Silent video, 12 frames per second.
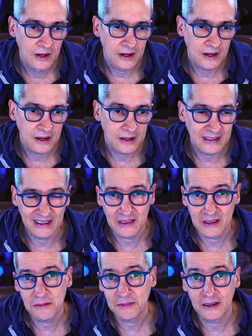Uh, these
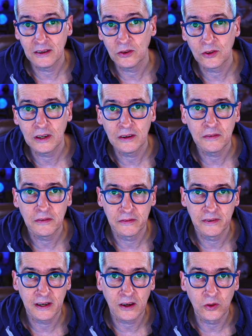themes are usually
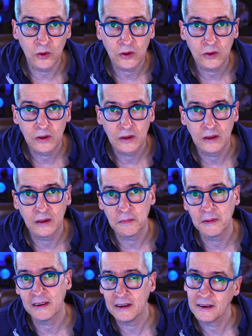very good,
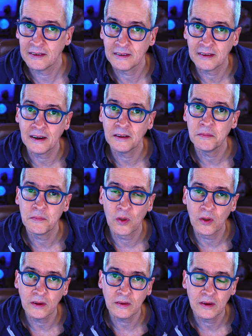especially as a starting
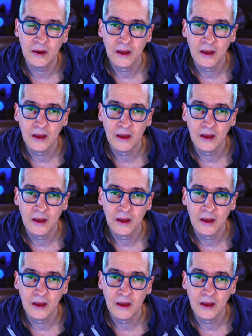point.